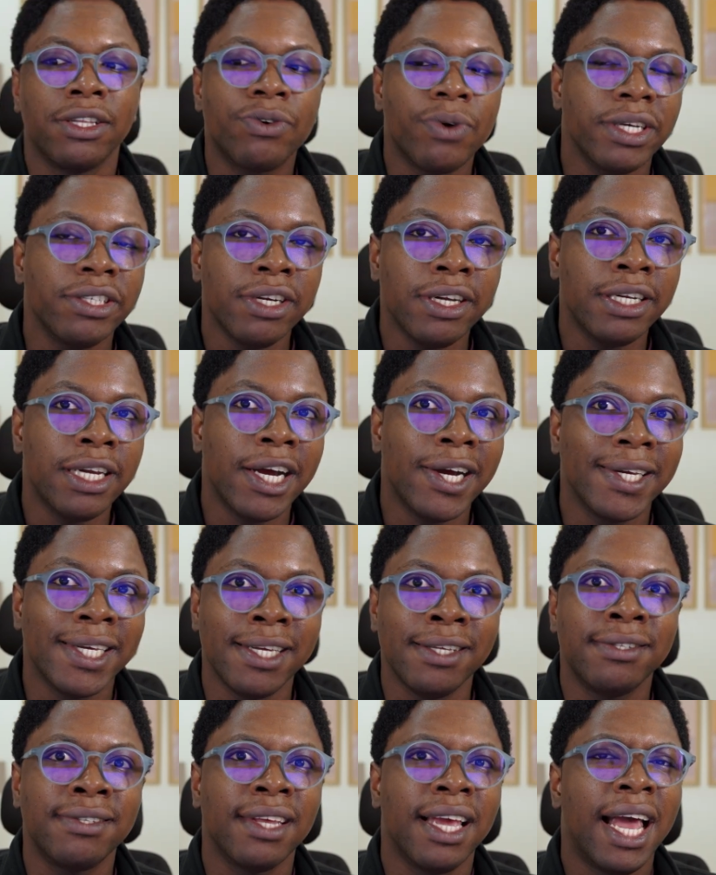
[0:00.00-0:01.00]
The question now
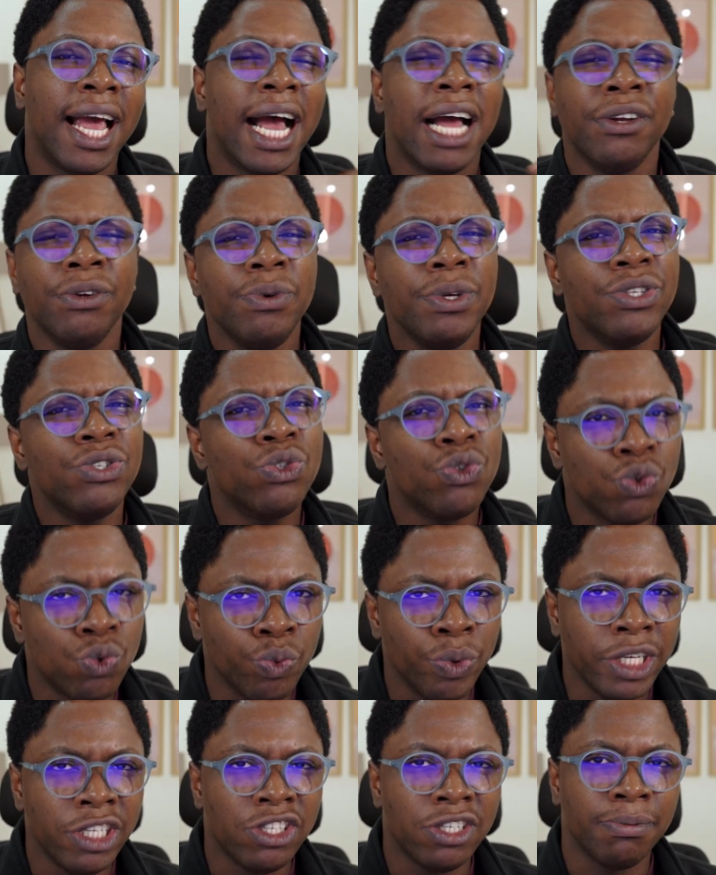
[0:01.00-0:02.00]
is, how do we
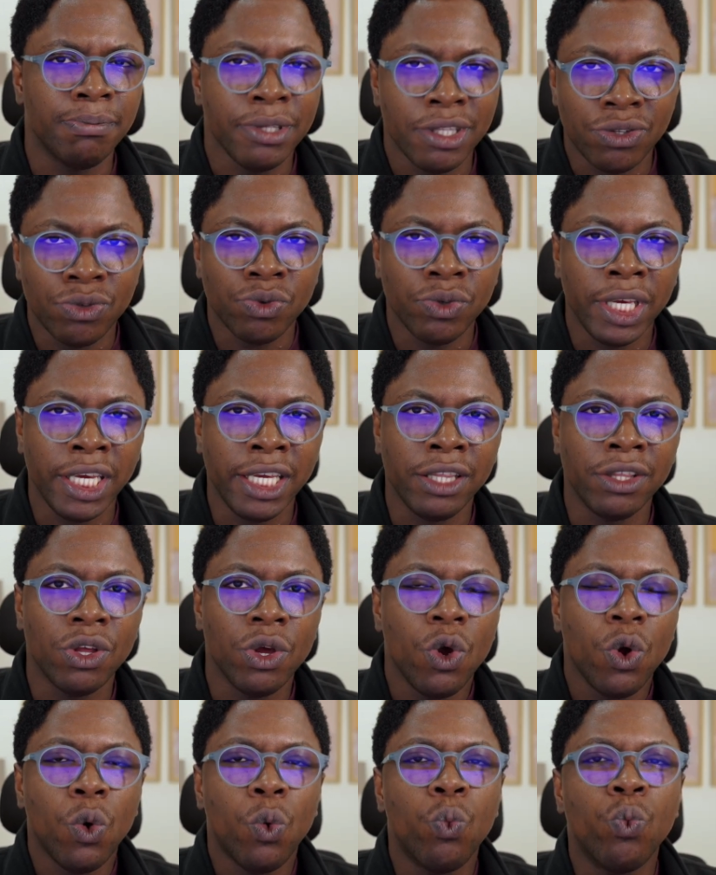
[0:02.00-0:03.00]
switch between
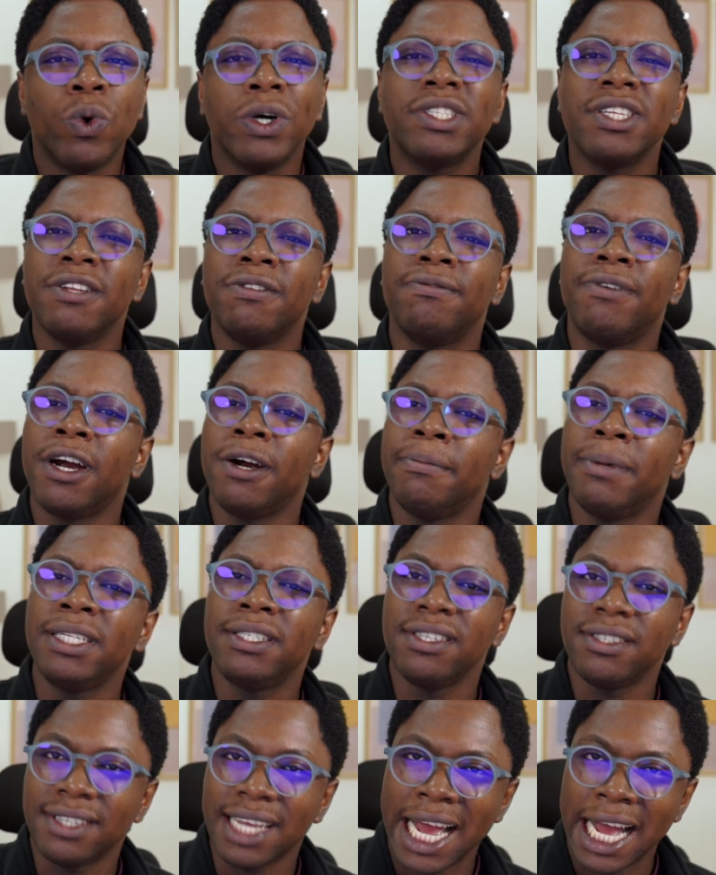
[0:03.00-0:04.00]
what
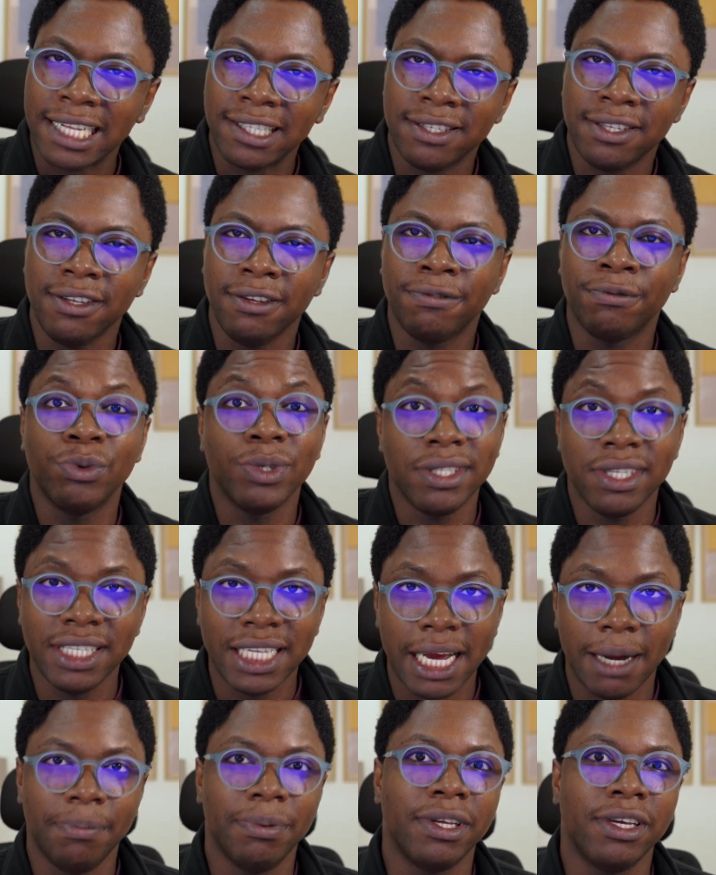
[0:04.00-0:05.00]
environment is active within
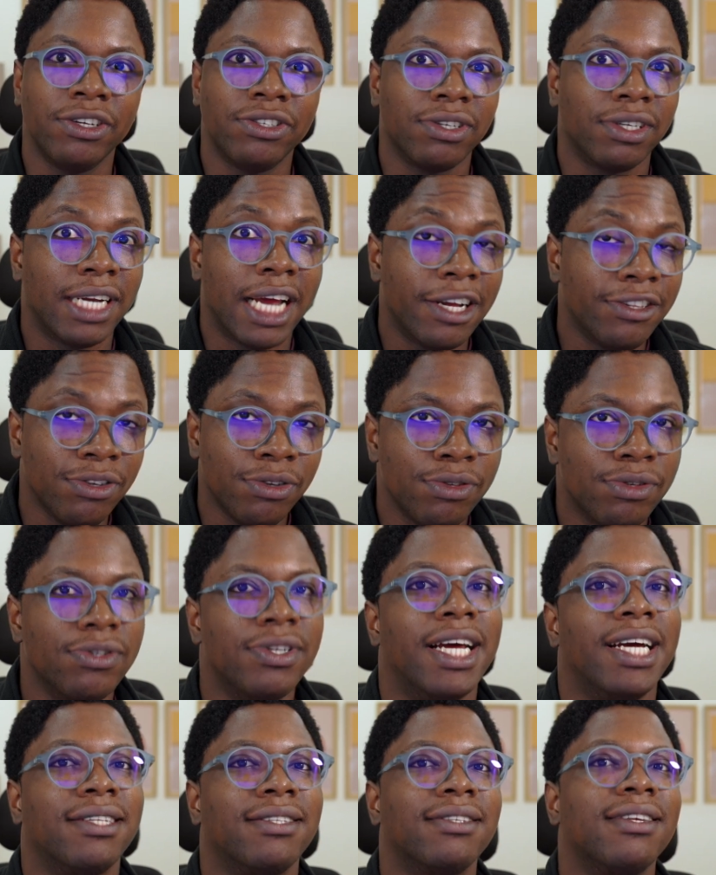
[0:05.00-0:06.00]
the application? How do you do
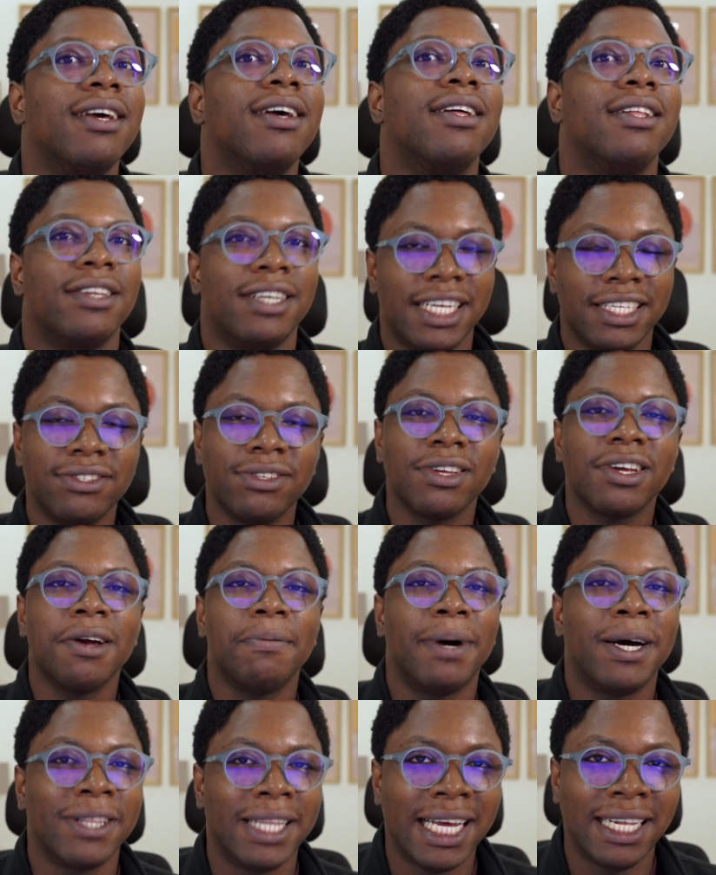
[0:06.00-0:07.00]
that? Let's talk
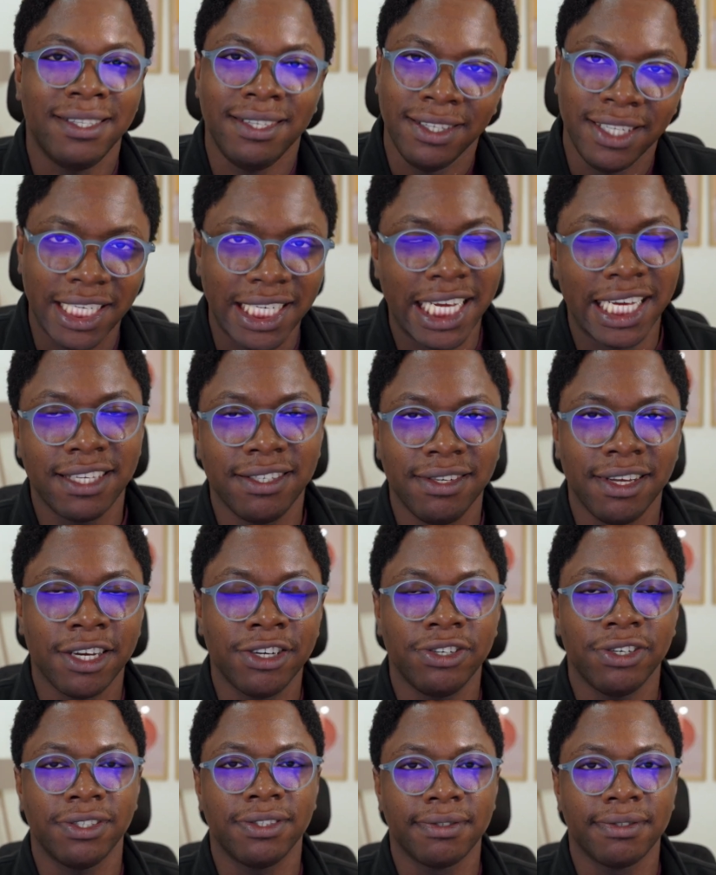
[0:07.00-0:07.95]
about that in the next section.